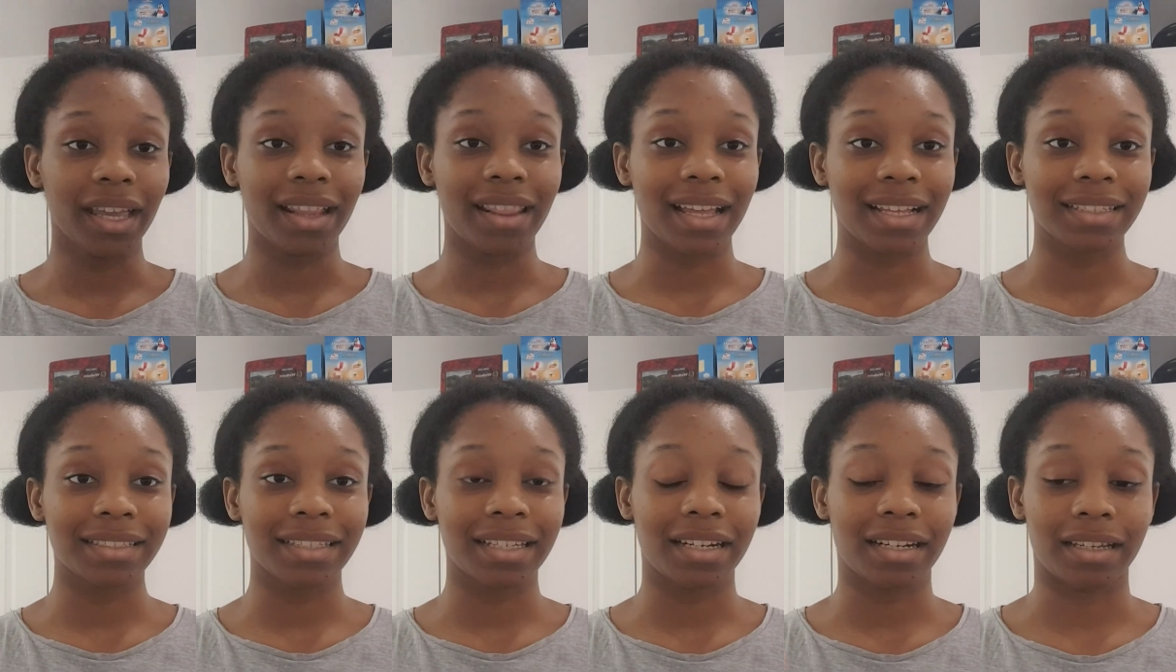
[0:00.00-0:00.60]
And
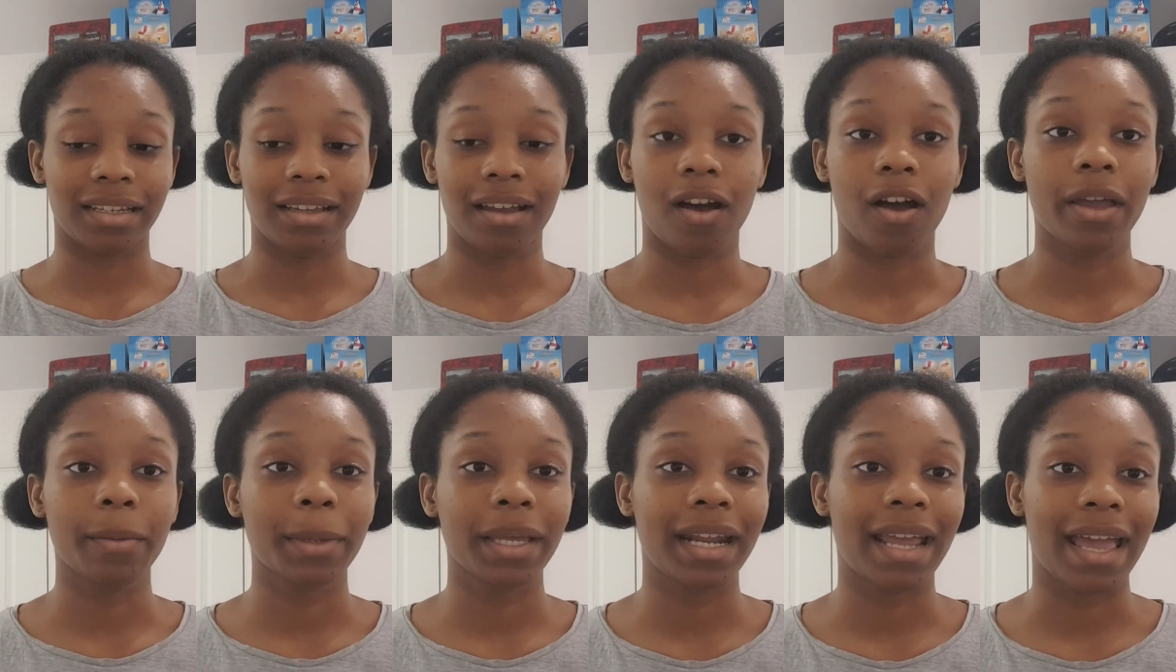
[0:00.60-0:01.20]
that's dinner.
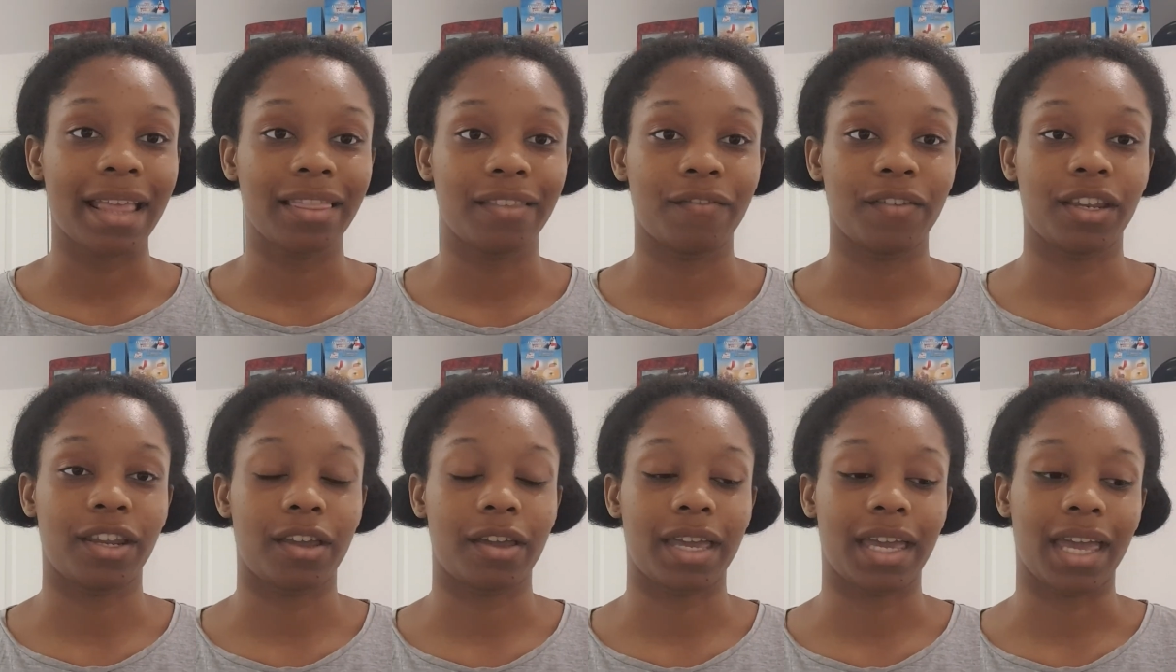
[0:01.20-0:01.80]
I'm going to end the
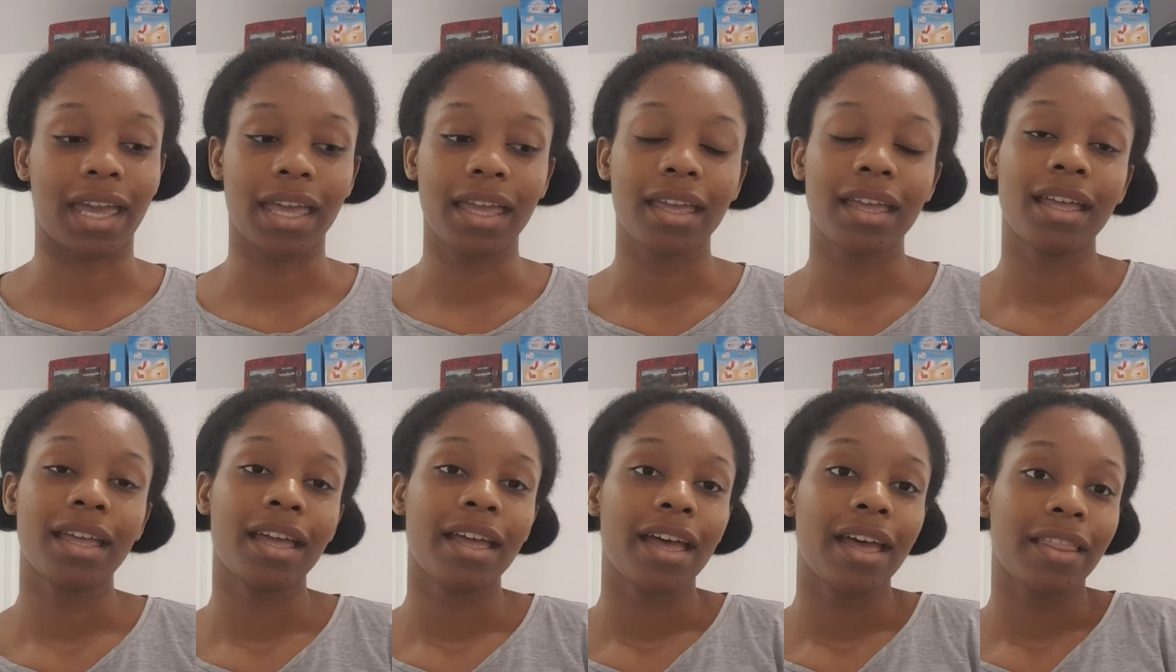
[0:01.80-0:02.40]
video here.
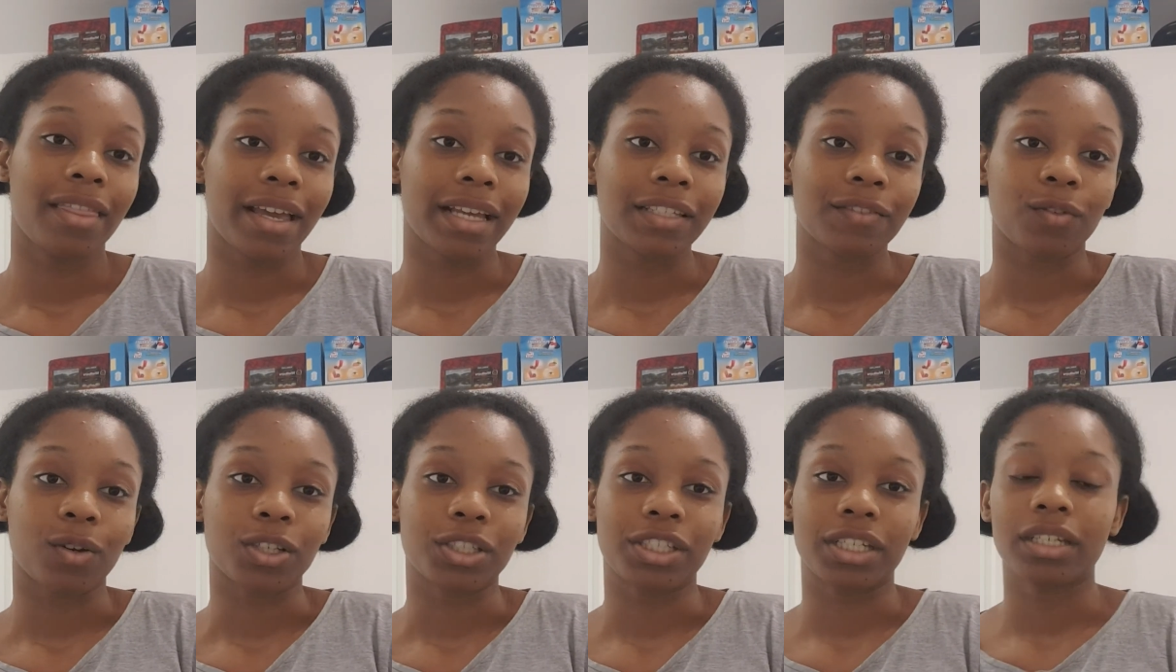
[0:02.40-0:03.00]
Thanks for
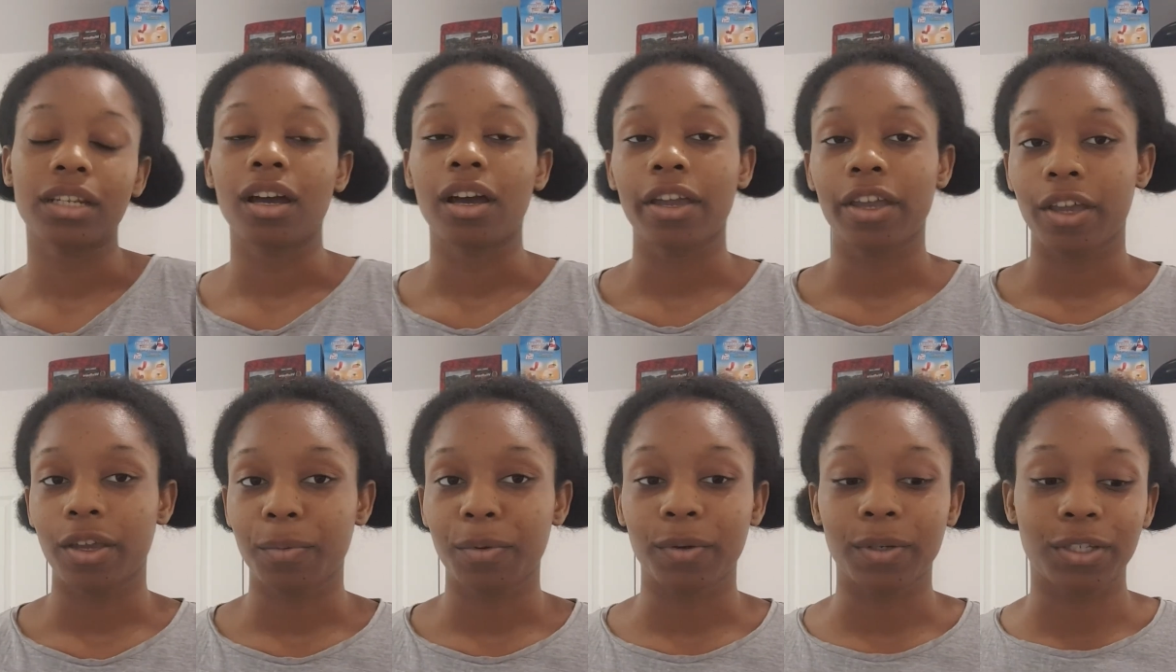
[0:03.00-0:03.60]
watching. I
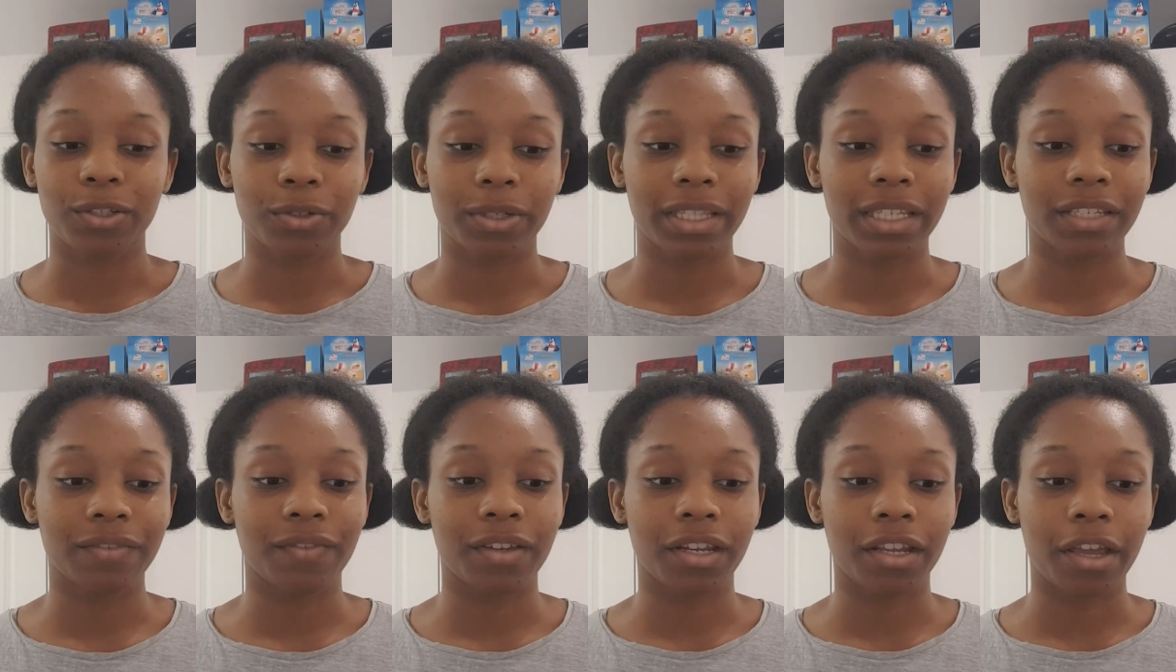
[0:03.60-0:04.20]
hope you enjoyed
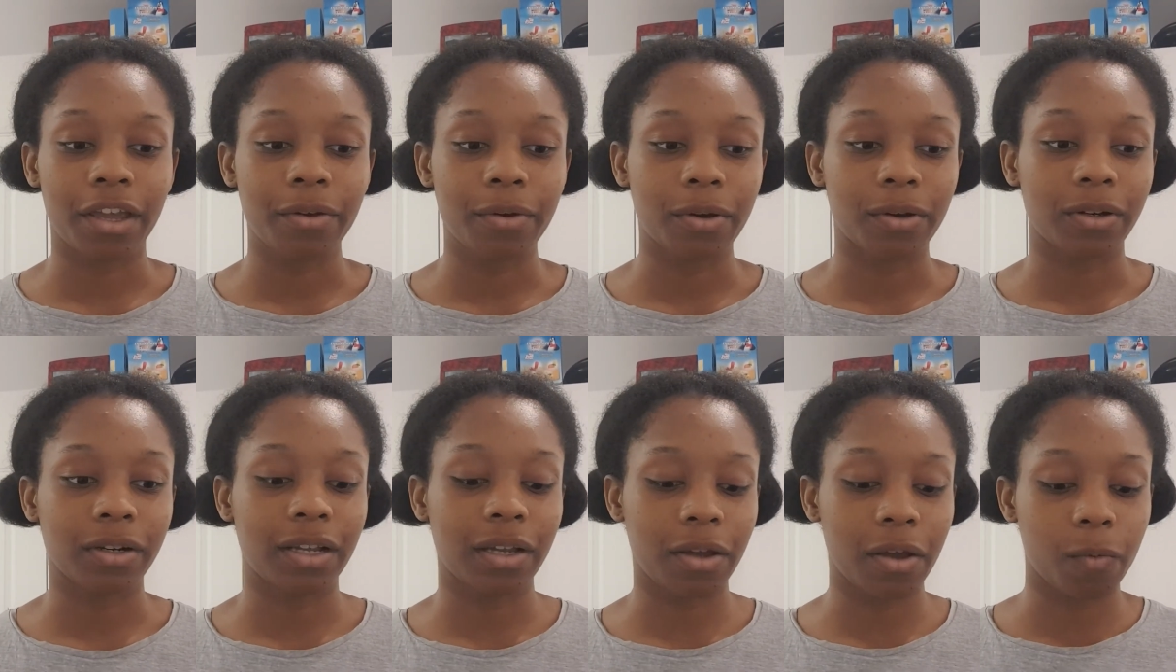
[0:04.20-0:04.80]
this video
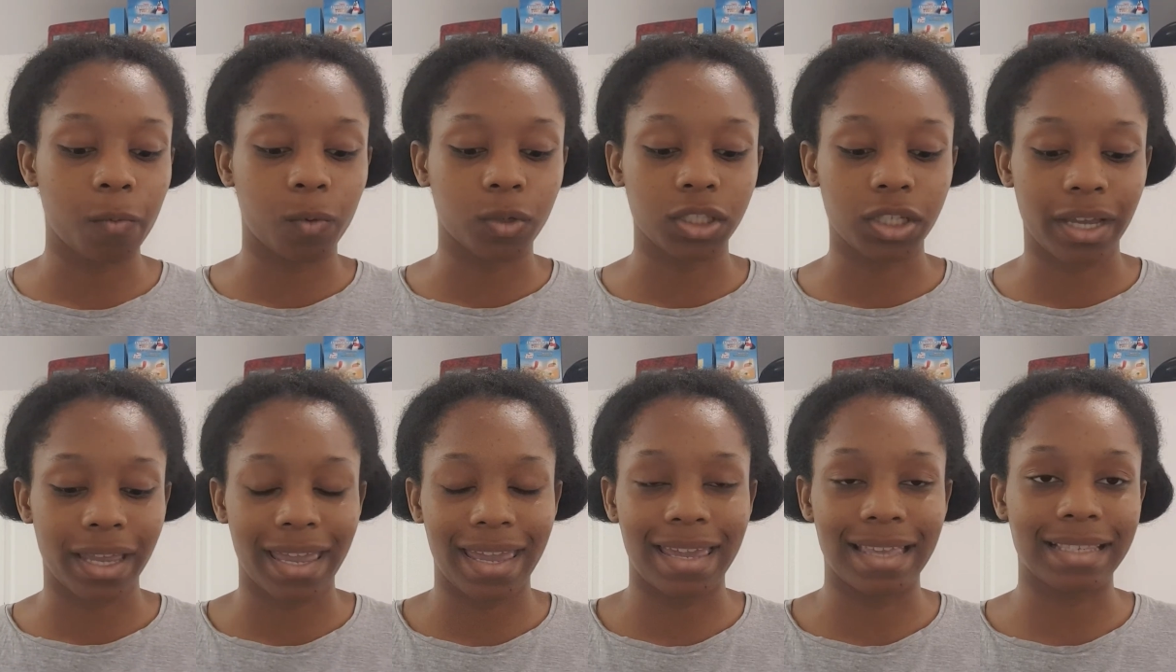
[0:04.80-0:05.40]
on what
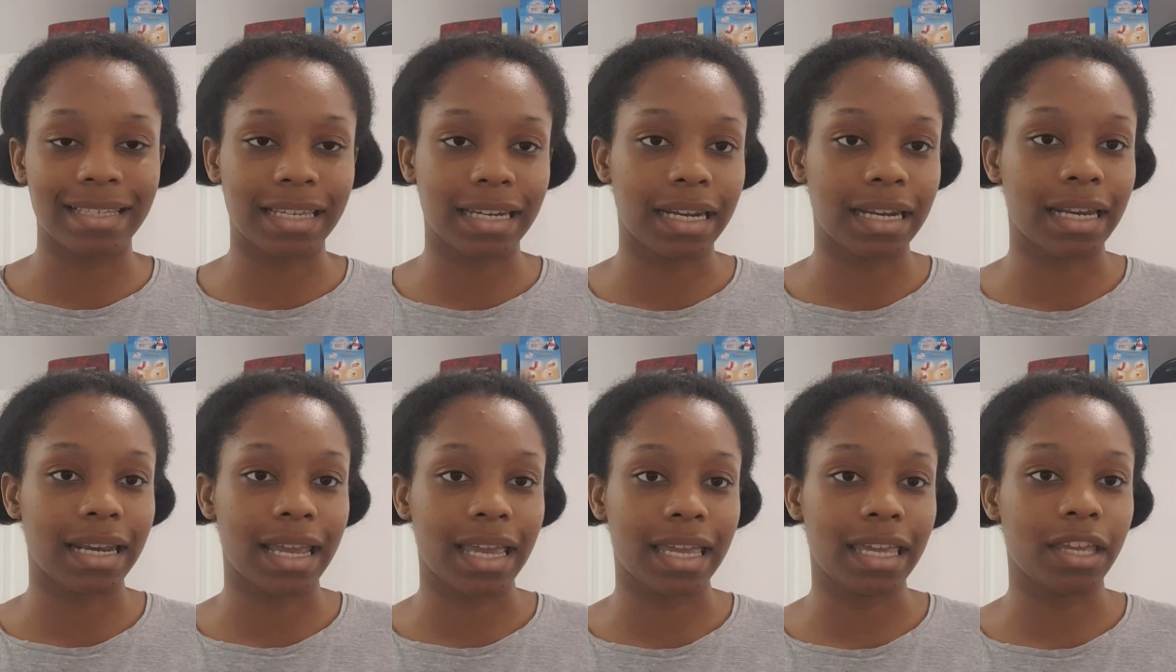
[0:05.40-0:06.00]
I eat in a
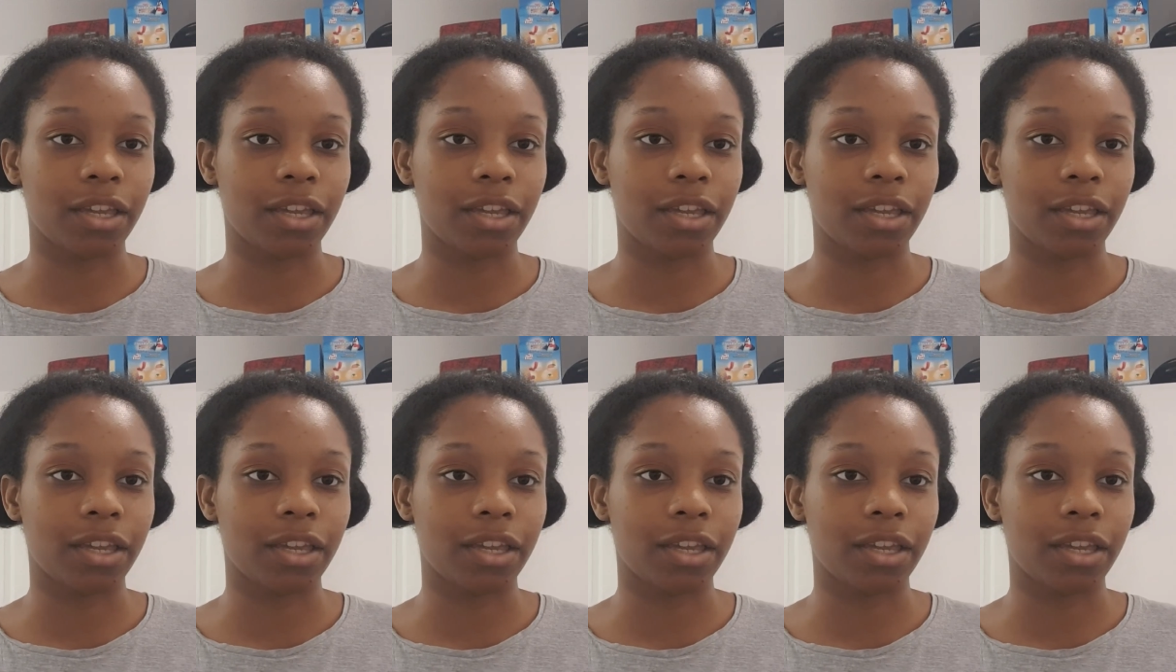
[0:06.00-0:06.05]
day